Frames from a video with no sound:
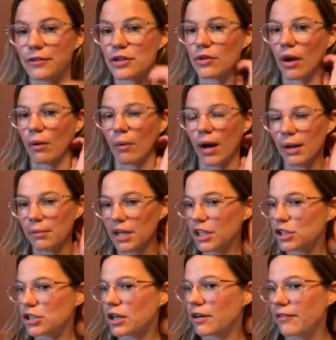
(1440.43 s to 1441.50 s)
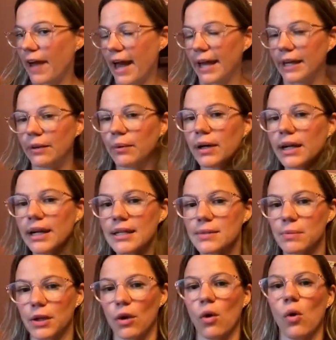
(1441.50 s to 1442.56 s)
So I want to make sure if anyone has
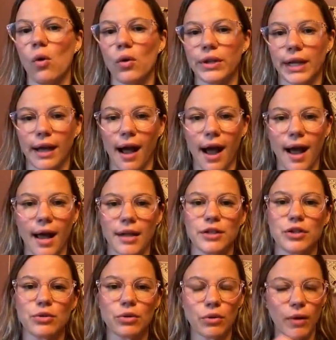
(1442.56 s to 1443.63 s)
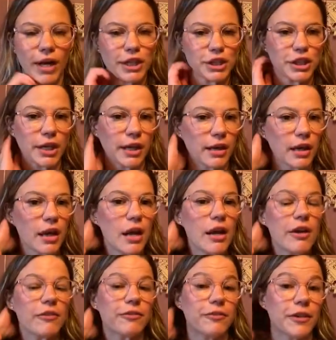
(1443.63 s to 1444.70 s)
been holding on to a question,
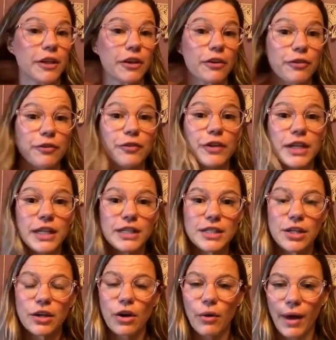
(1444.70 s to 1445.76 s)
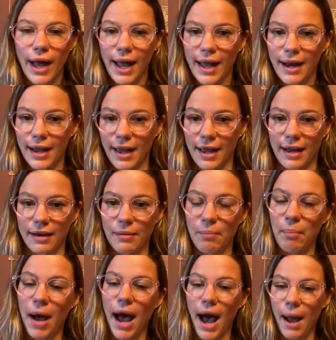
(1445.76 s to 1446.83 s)
feel free to go ahead and
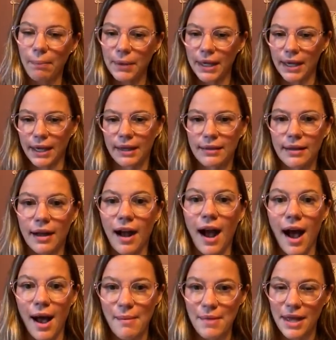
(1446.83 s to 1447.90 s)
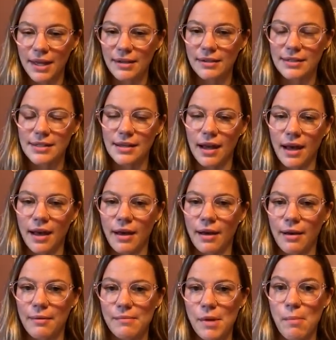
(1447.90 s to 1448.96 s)
pop it in the comment
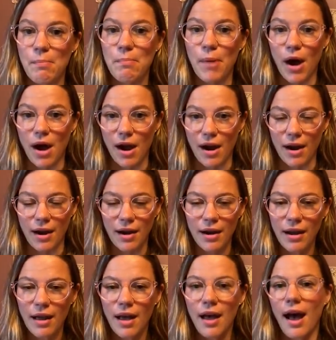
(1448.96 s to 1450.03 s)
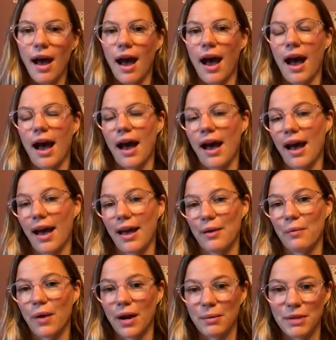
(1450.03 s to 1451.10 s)
bar. I
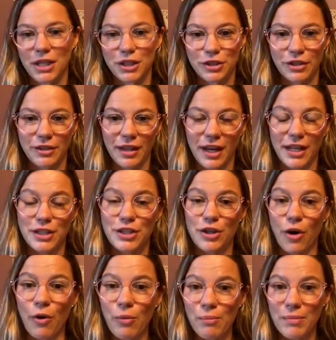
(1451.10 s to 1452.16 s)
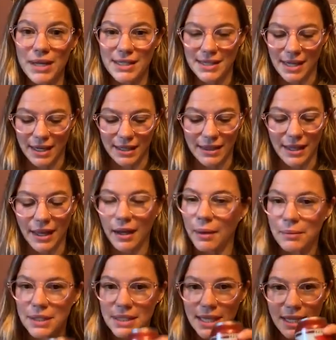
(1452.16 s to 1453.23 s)
want to make sure that I don't miss anything.
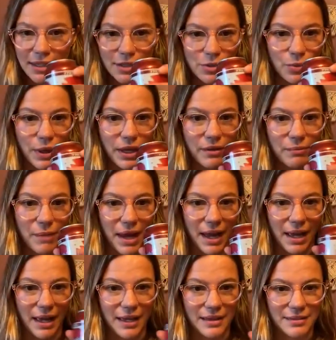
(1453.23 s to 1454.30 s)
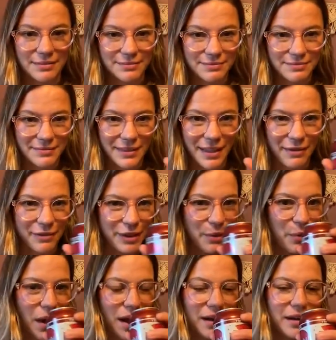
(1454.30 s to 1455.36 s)
I'm going to take a swig of my lovely
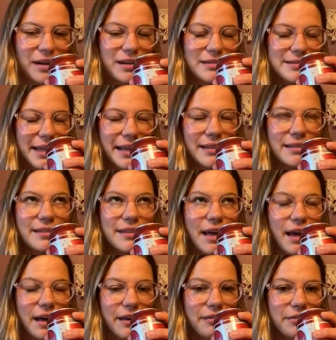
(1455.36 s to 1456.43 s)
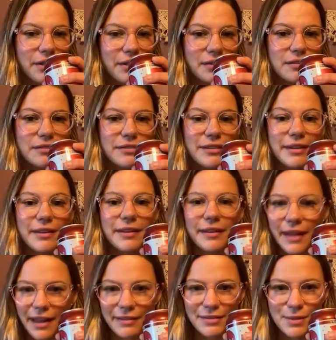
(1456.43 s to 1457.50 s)
water. I
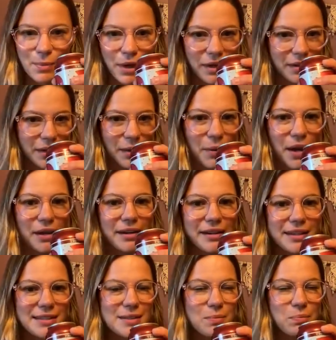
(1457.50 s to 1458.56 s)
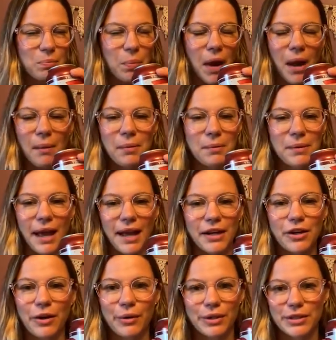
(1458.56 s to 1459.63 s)
love sparkling water. It's probably, I
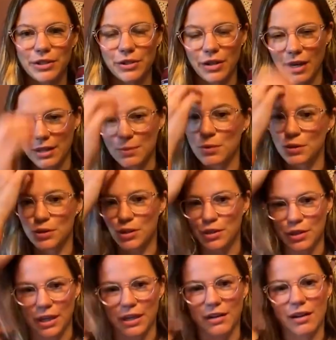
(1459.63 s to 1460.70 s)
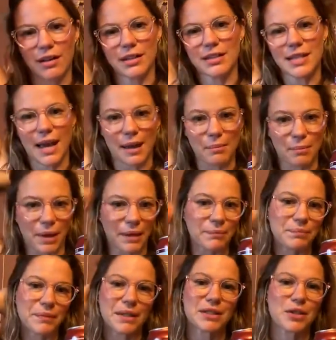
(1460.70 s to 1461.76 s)
know you're not supposed to drink it all the time, but
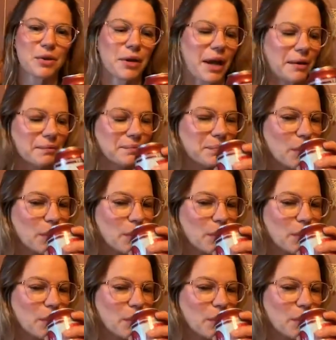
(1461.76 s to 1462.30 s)
it's okay.